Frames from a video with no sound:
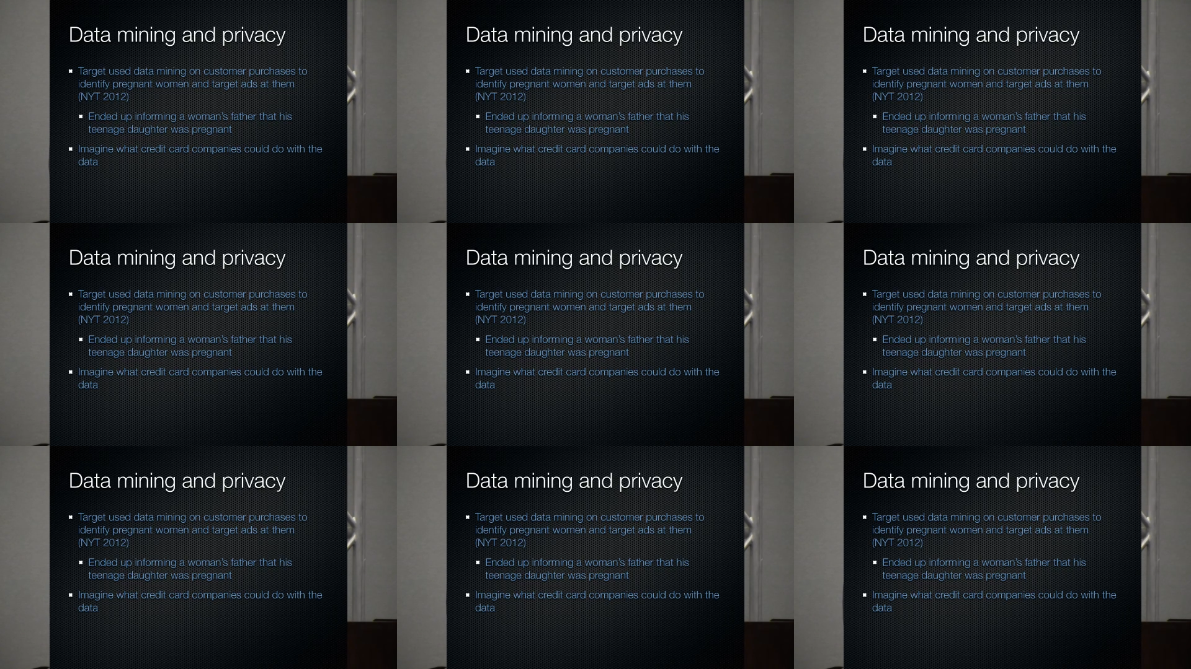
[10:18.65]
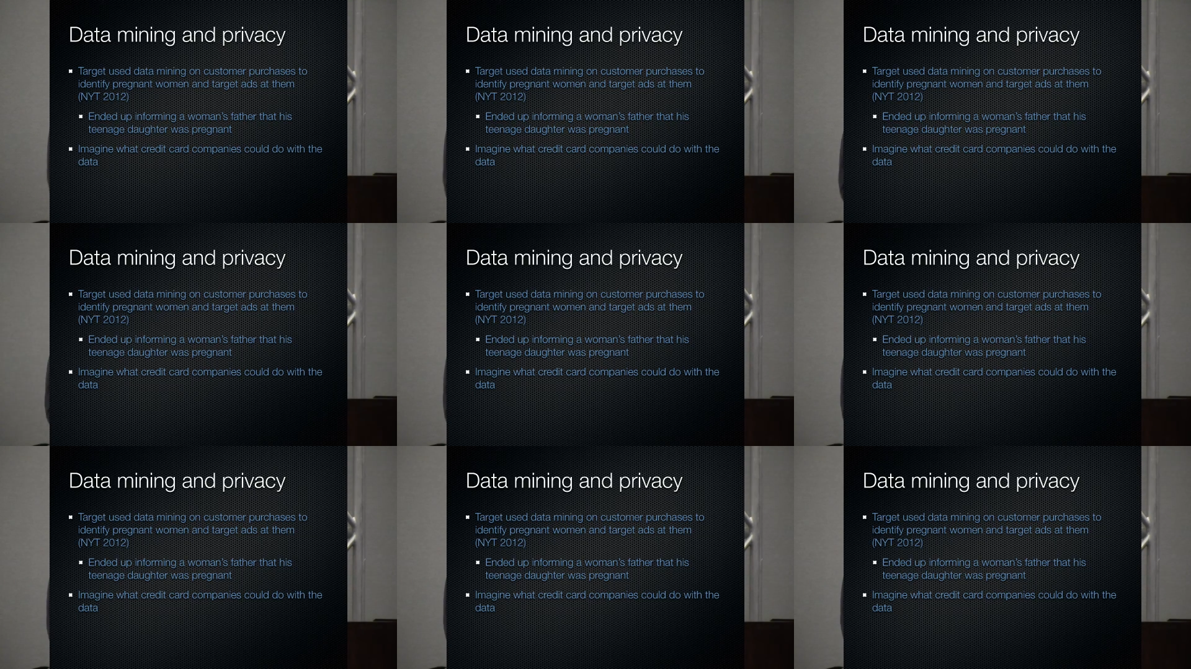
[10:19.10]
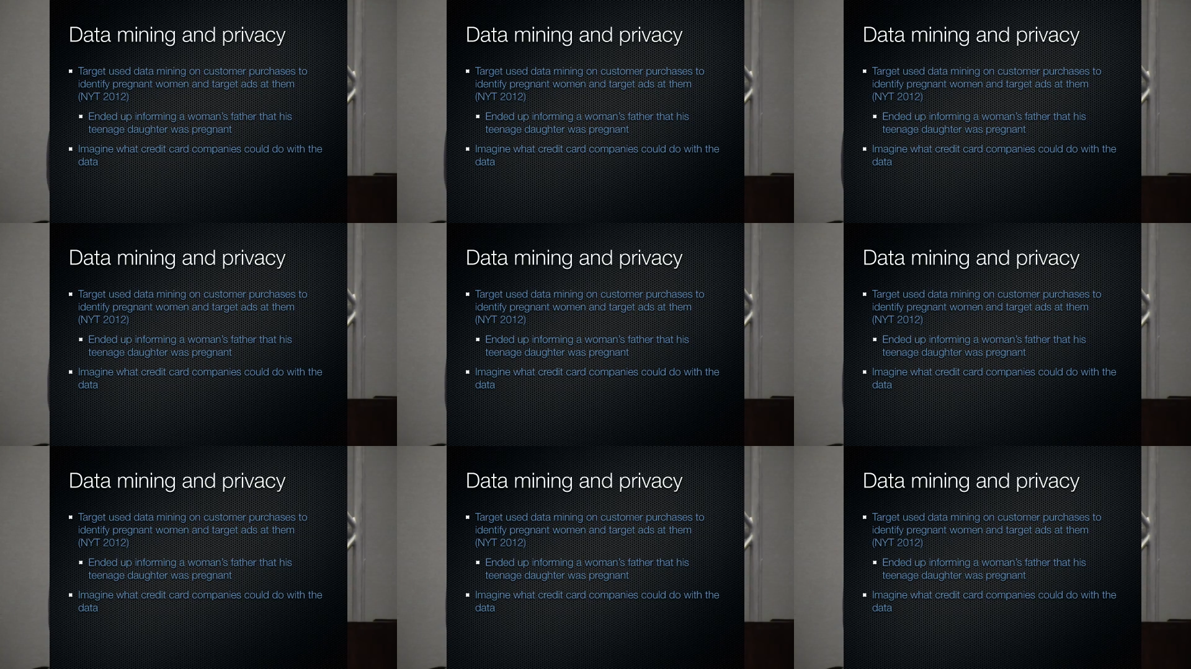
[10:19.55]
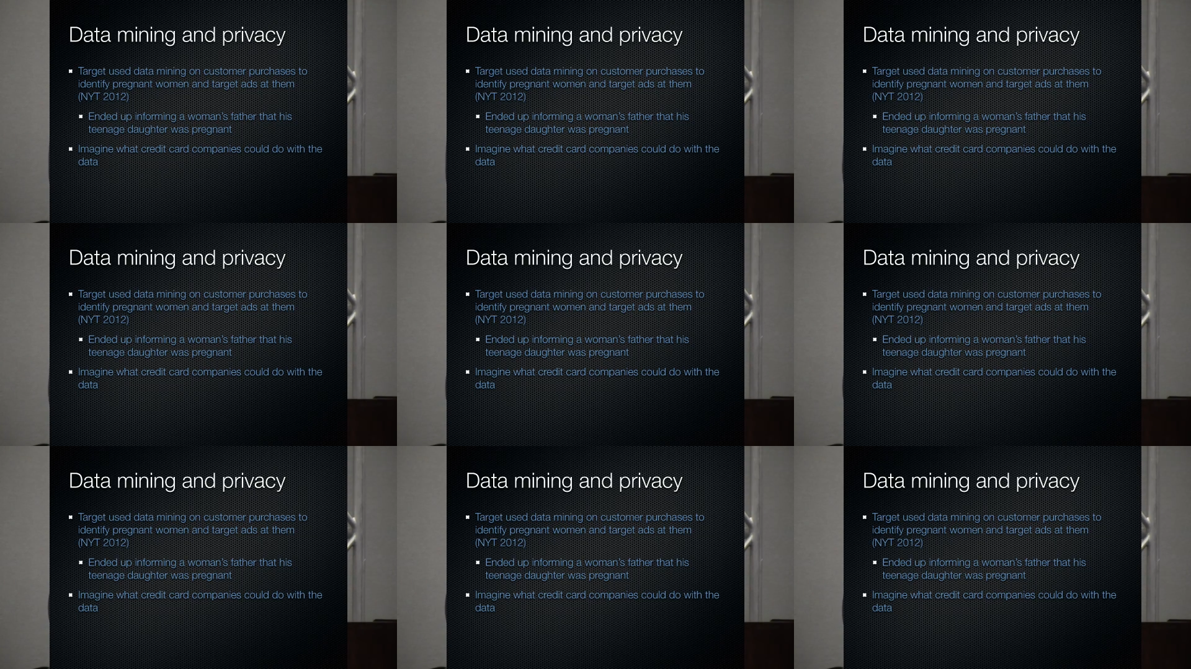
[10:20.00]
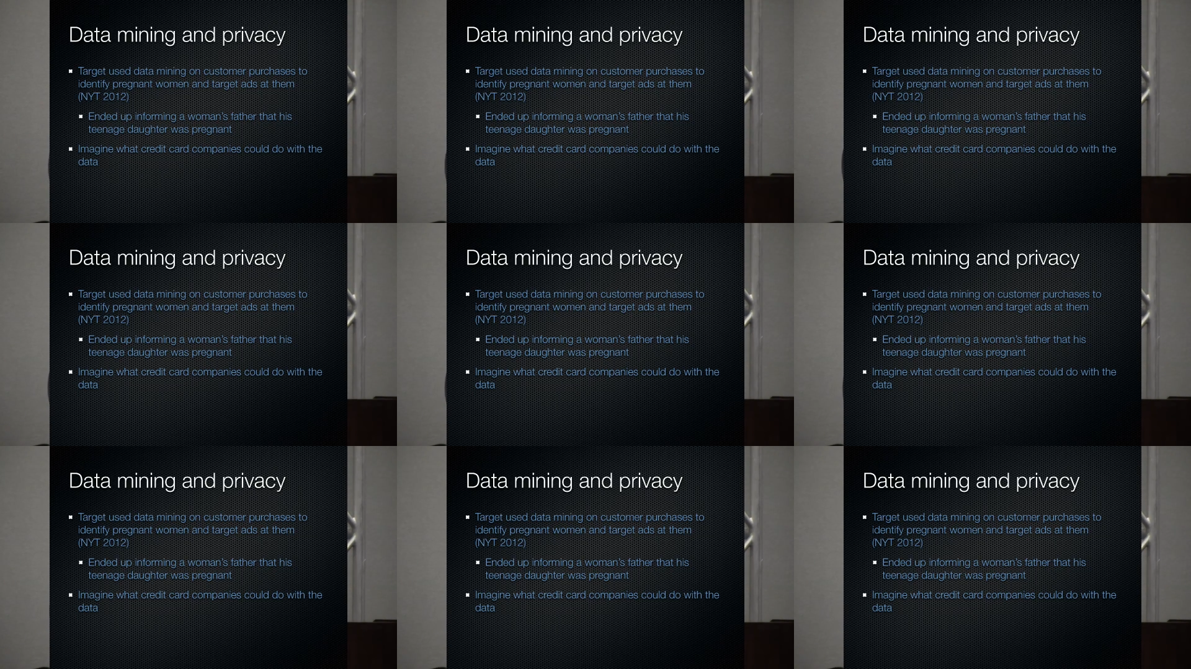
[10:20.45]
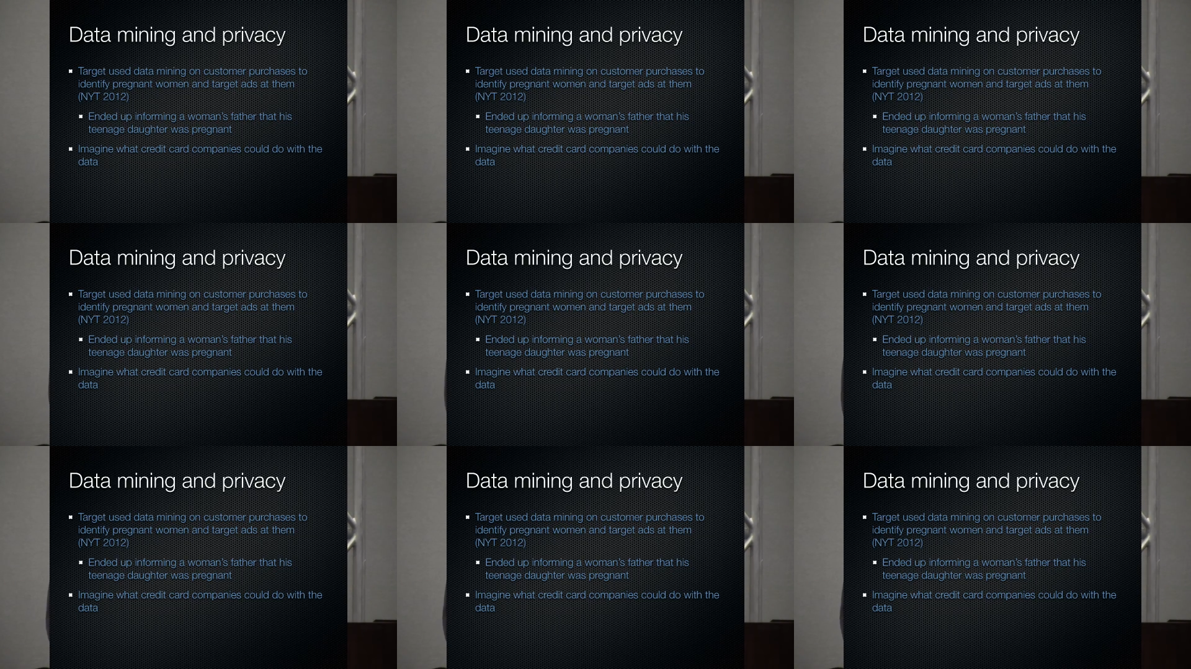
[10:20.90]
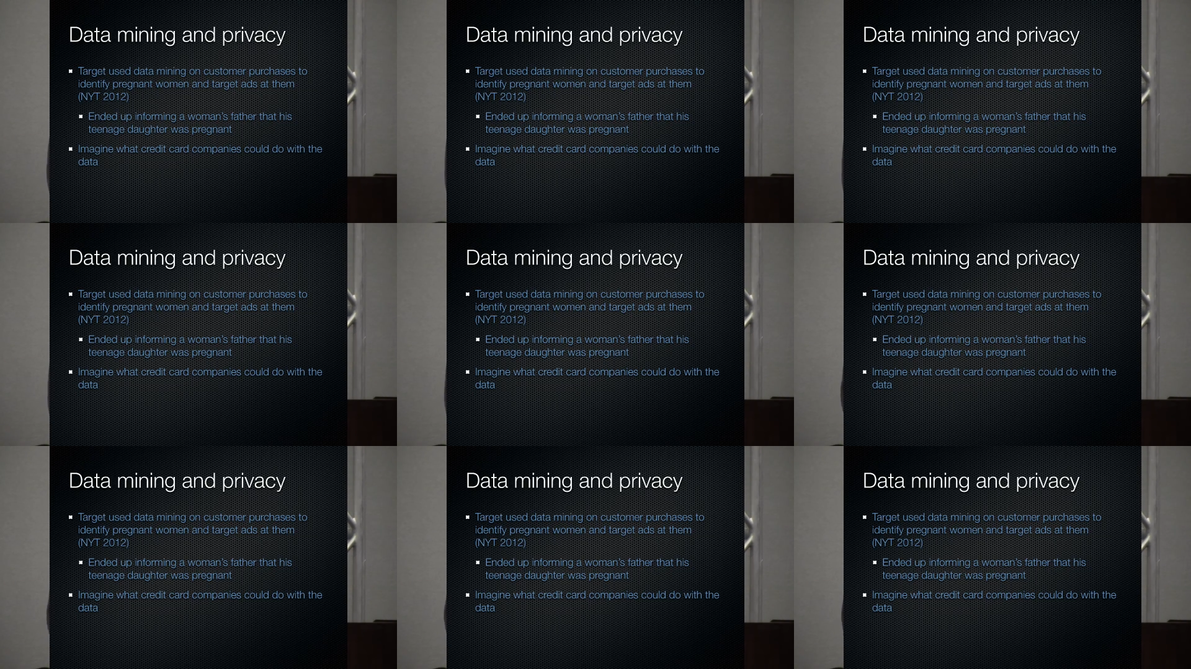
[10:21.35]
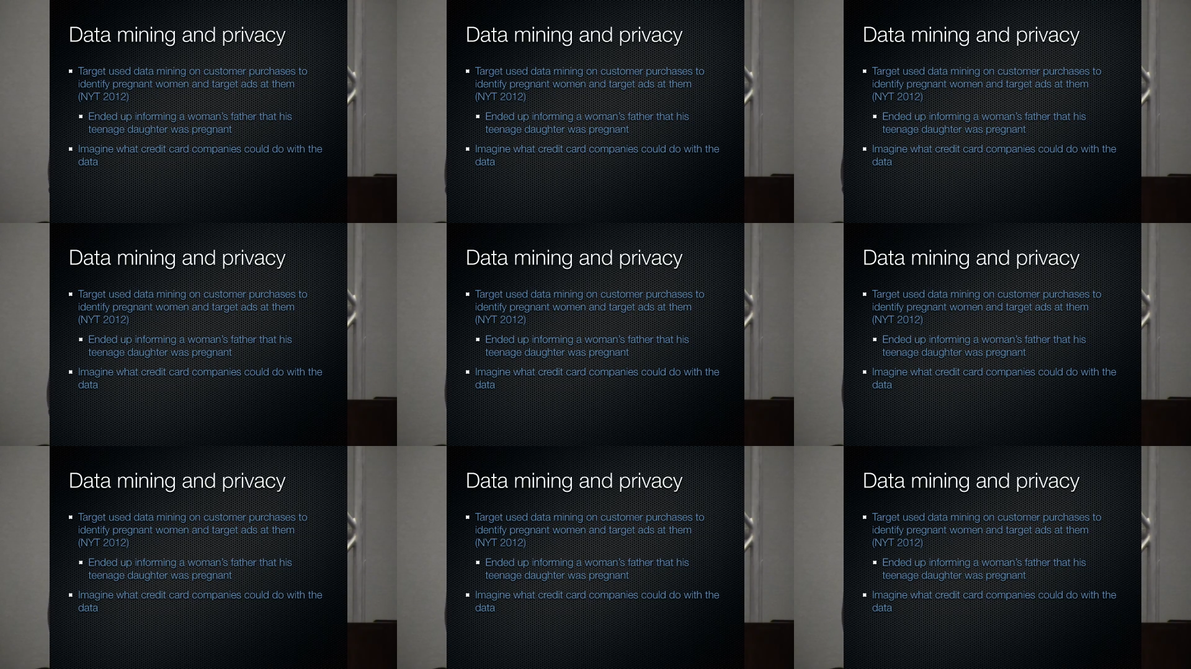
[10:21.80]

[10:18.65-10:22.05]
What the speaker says: [unreadable: no face in view]